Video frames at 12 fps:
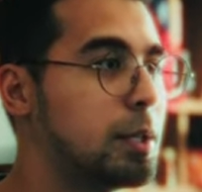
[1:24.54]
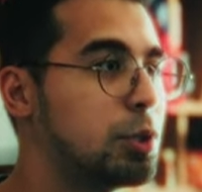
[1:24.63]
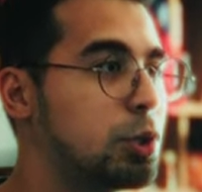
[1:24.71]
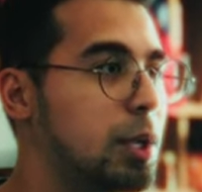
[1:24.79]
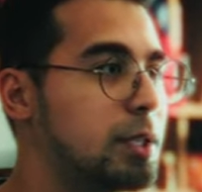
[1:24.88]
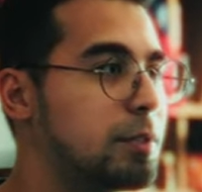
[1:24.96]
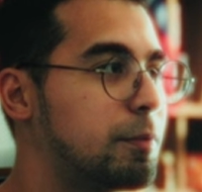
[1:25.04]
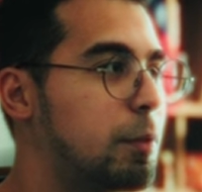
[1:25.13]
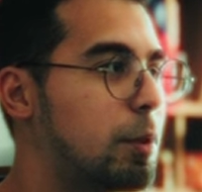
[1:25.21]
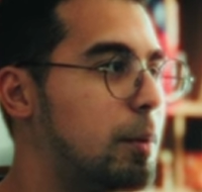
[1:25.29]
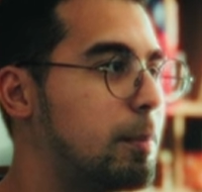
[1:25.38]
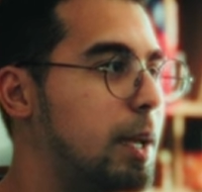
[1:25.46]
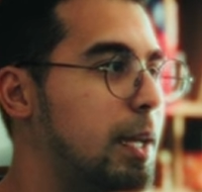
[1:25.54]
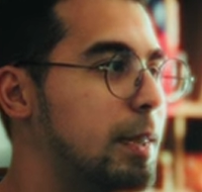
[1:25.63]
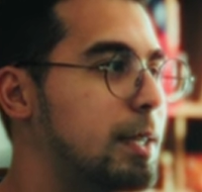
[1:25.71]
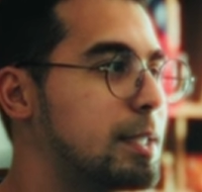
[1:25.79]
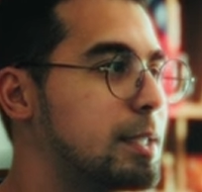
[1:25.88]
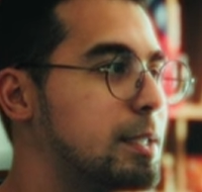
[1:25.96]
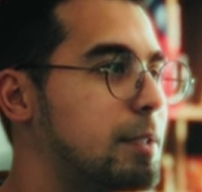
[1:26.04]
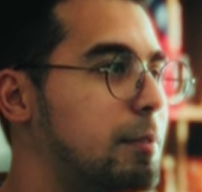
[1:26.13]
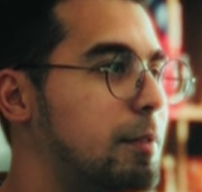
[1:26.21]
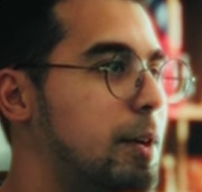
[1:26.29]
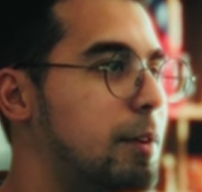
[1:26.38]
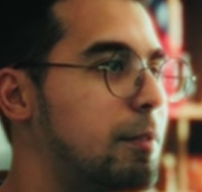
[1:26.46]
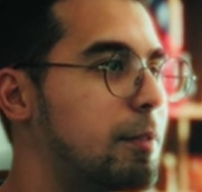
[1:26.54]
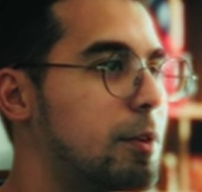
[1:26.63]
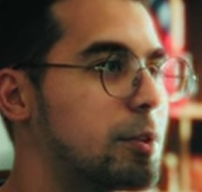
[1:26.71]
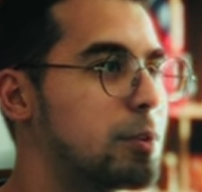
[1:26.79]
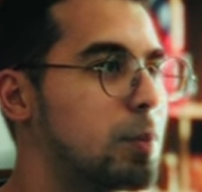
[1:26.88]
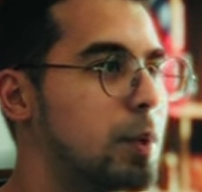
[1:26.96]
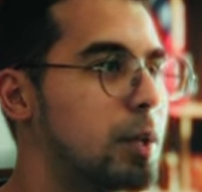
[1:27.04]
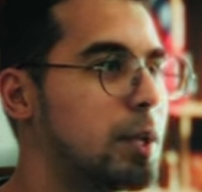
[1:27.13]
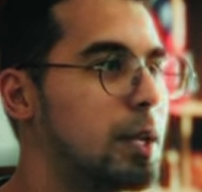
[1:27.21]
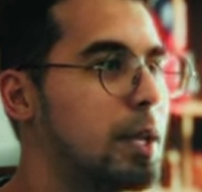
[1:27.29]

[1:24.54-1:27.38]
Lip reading: transform, and this is the very first one.